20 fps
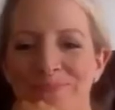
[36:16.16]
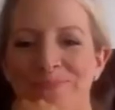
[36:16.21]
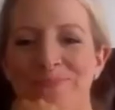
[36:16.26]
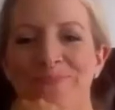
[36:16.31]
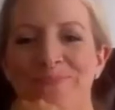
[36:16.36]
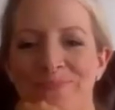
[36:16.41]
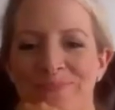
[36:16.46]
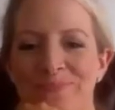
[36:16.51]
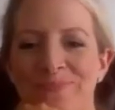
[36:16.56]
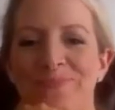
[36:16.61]

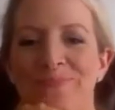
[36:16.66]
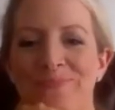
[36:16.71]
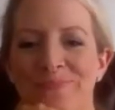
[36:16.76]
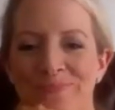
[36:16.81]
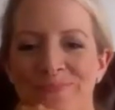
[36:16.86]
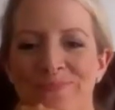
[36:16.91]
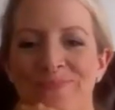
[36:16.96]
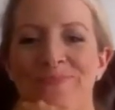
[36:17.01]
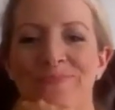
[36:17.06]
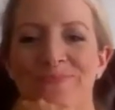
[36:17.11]
Okay,
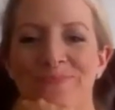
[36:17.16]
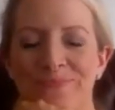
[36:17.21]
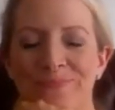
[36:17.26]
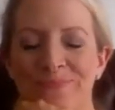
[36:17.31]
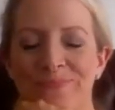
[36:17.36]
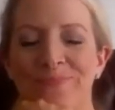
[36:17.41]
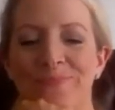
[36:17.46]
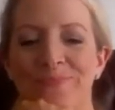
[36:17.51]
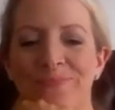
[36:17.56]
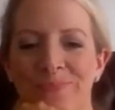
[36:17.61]

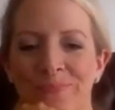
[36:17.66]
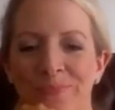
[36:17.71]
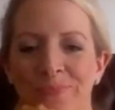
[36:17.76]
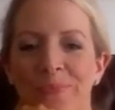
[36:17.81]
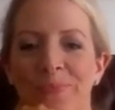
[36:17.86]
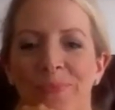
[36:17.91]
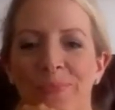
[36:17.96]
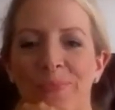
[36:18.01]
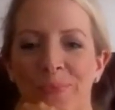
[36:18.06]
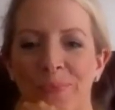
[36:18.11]
do y'all
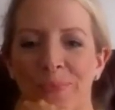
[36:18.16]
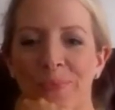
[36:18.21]
know